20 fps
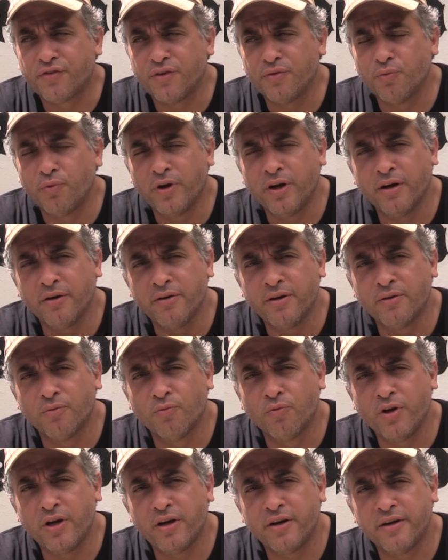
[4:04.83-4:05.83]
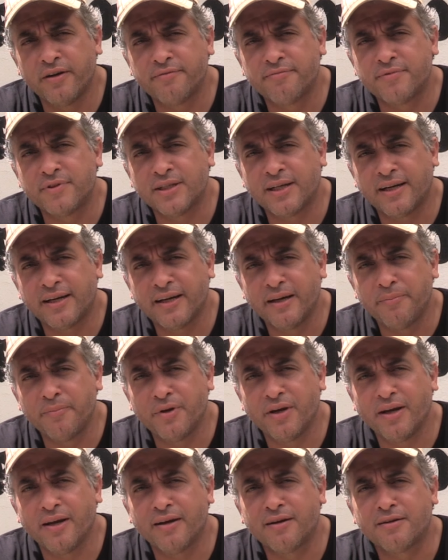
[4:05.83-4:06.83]
We're in a weird time
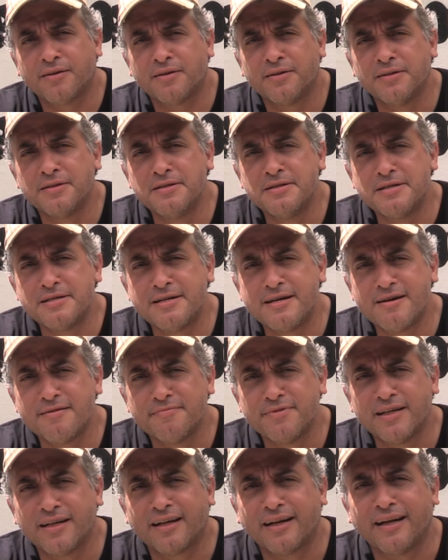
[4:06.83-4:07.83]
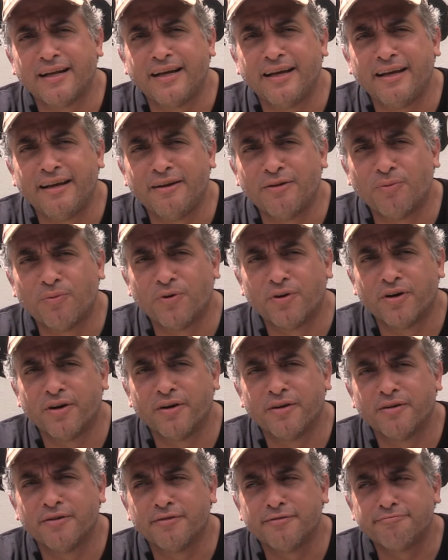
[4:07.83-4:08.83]
economically
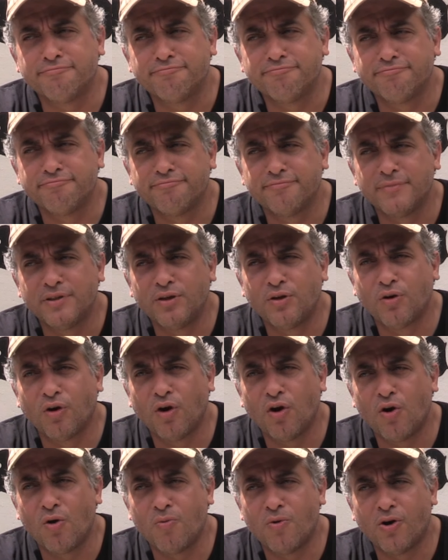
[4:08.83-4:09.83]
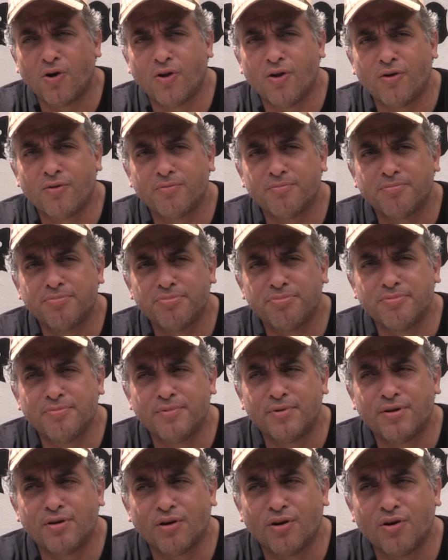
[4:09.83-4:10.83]
where
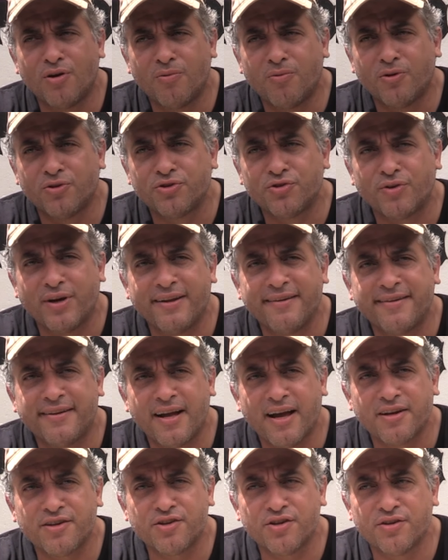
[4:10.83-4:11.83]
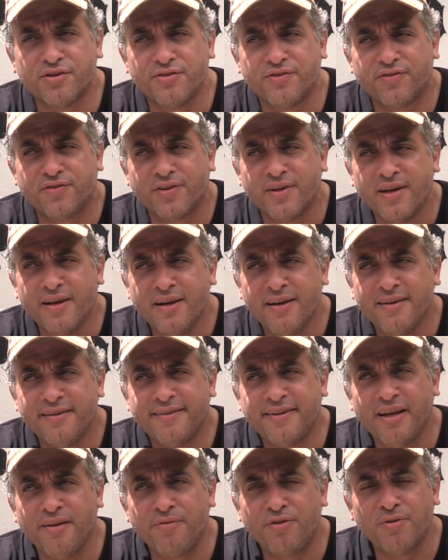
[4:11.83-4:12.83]
global transactions
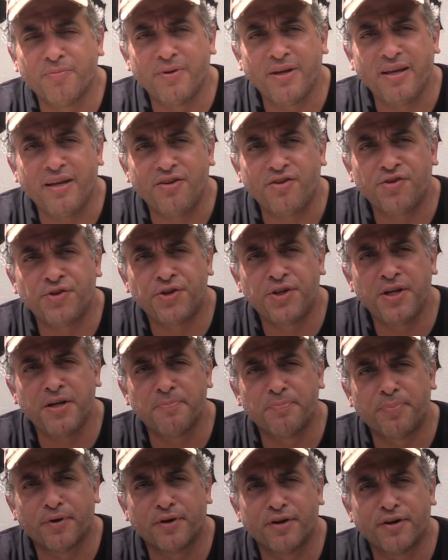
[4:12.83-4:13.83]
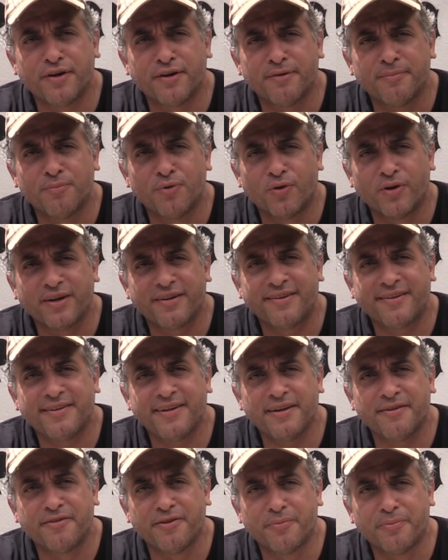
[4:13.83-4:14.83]
seem to be cheaper, more
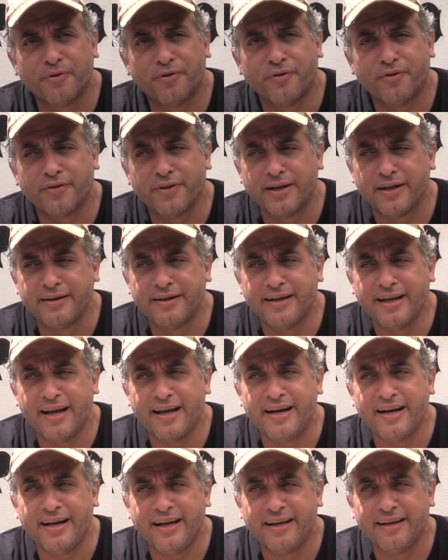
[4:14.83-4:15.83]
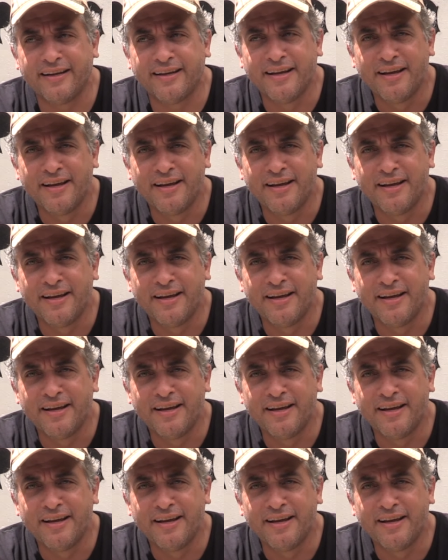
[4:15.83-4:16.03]
accessible than getting